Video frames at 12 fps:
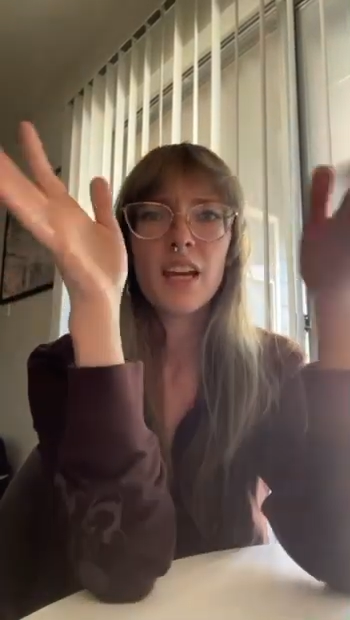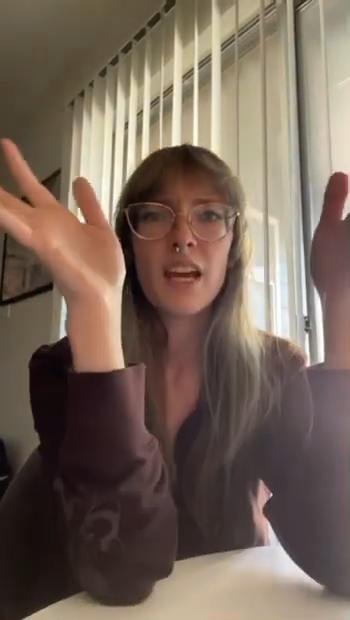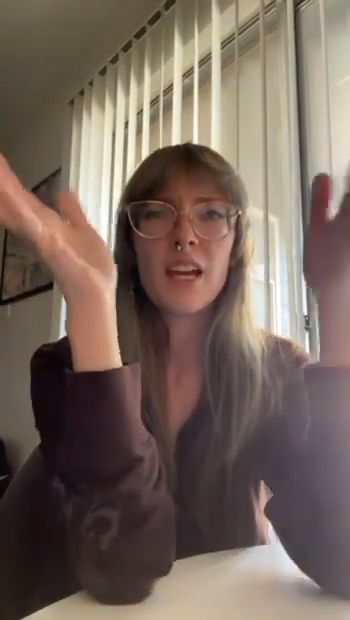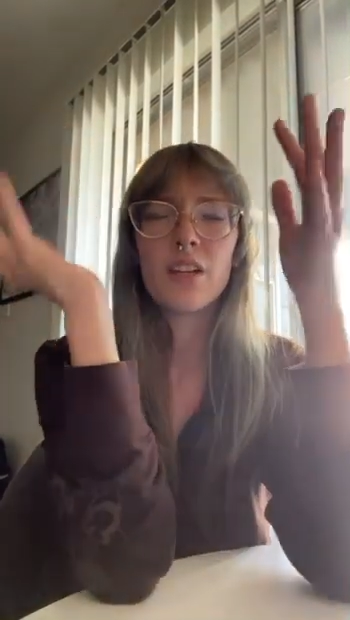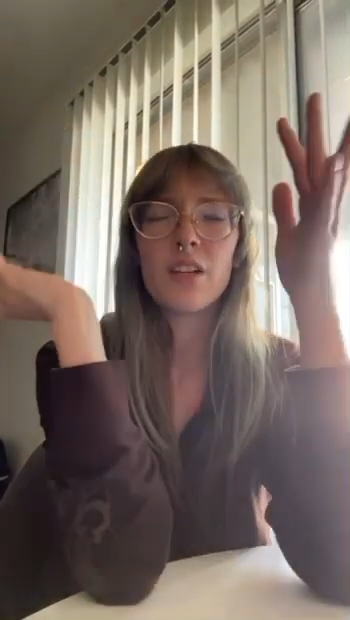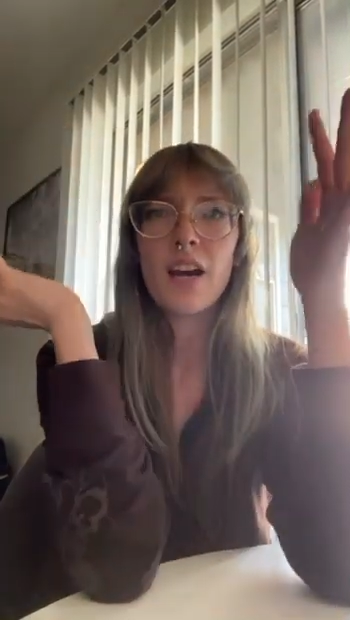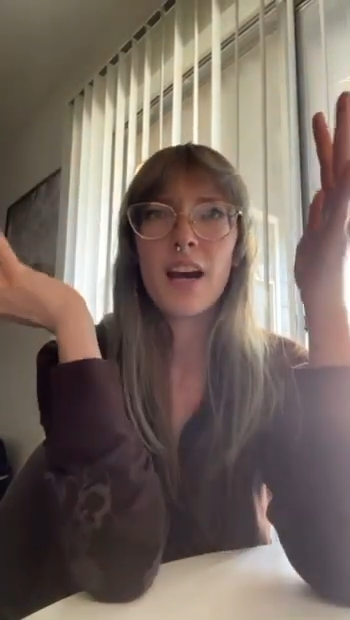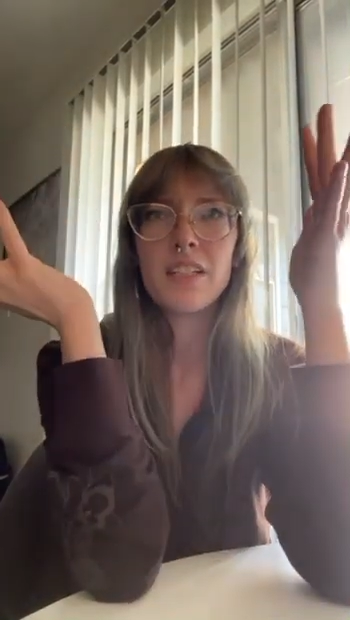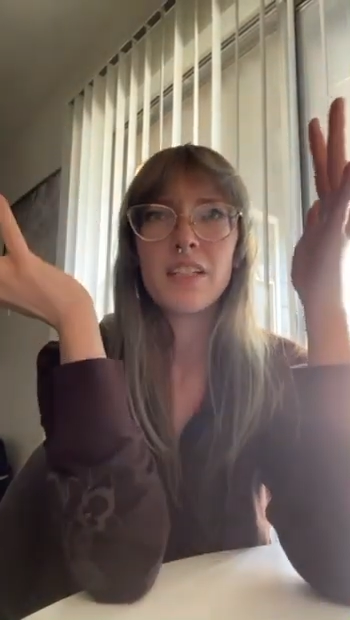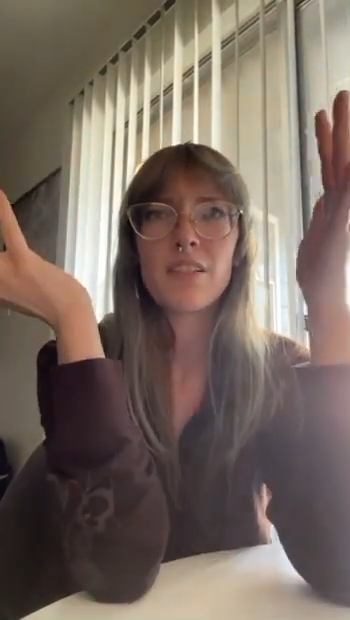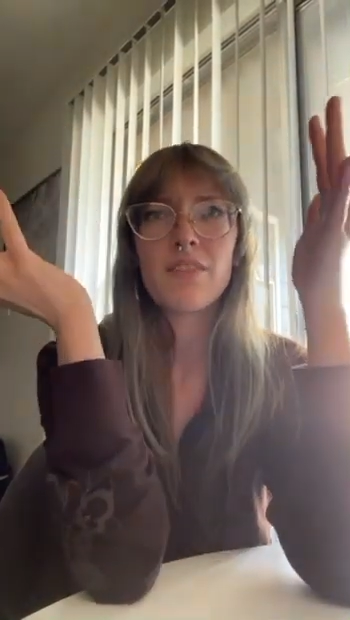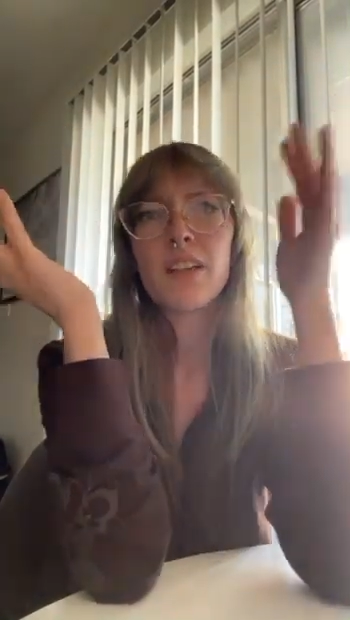and
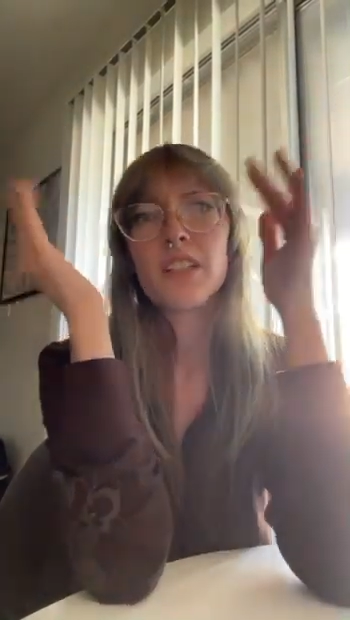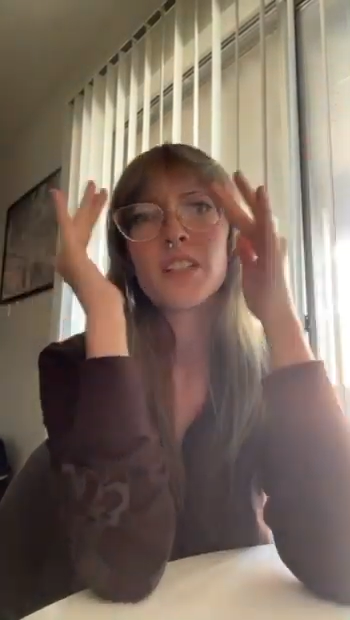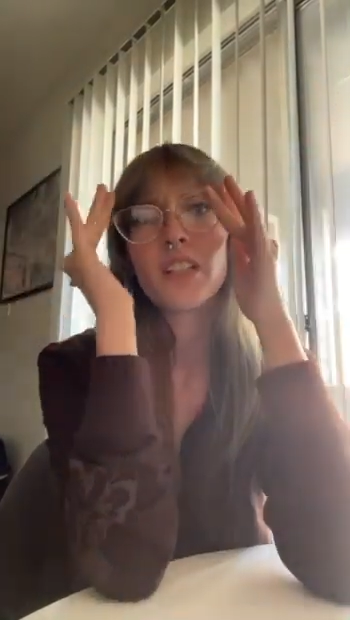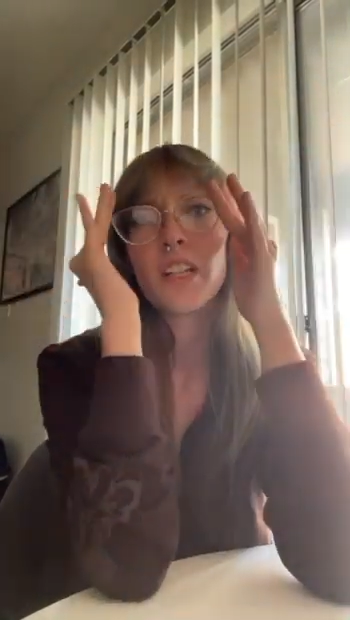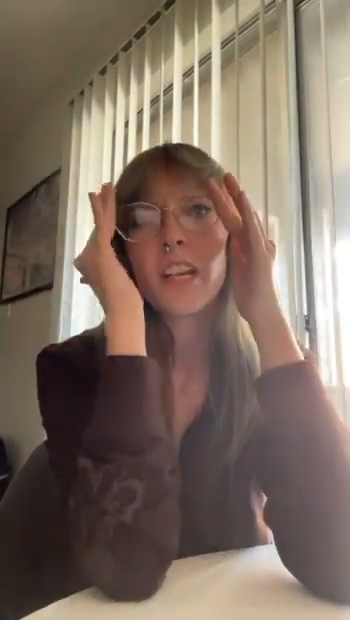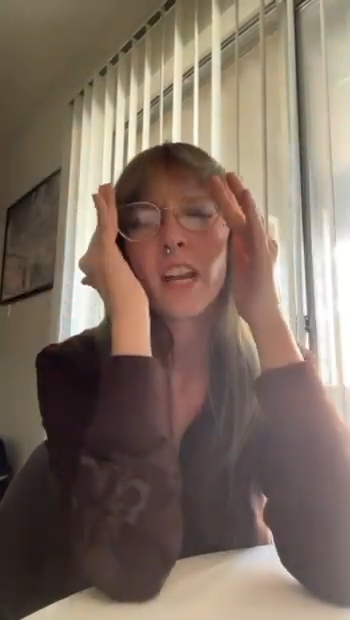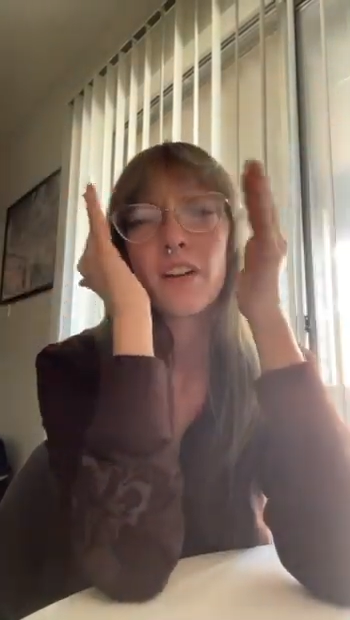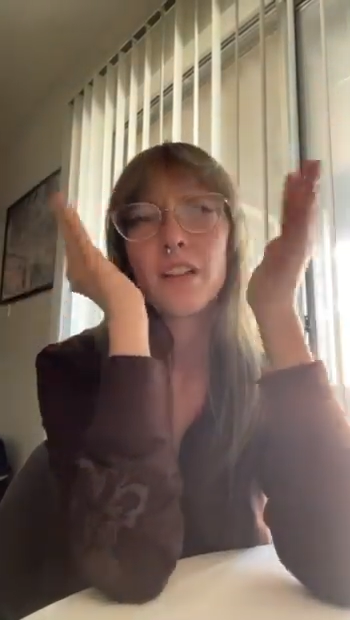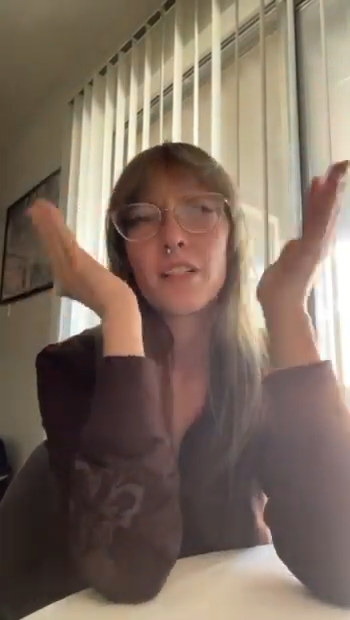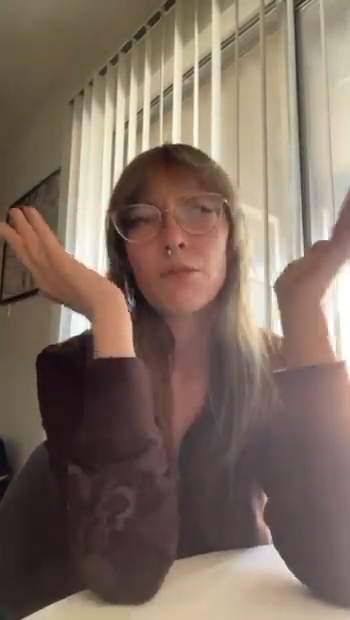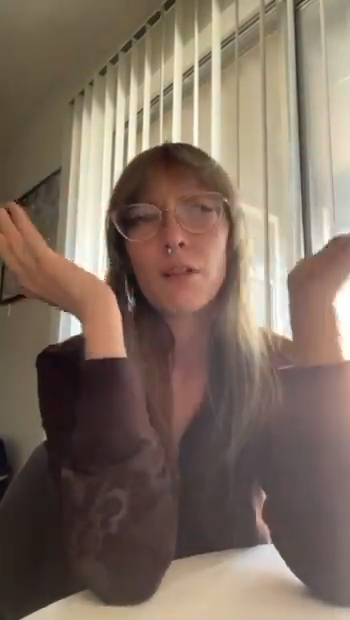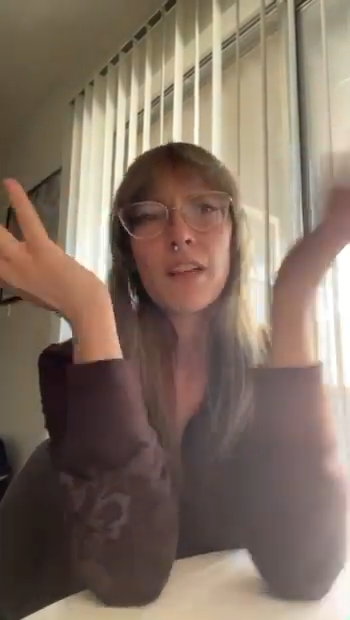identify certain
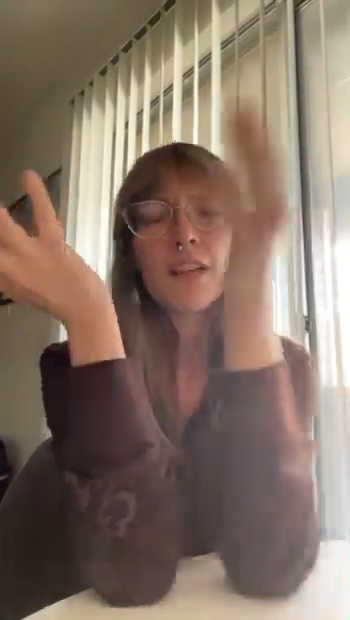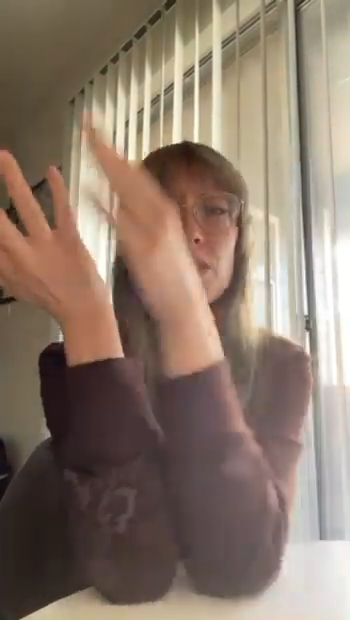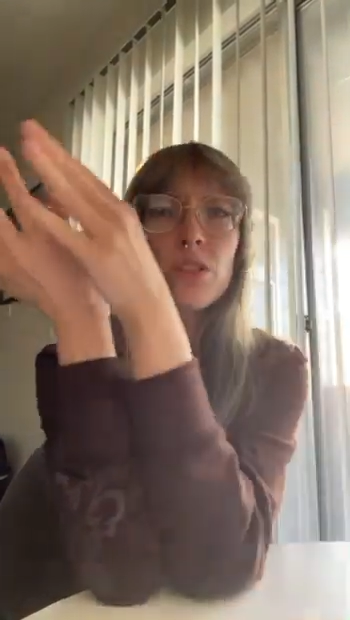areas where that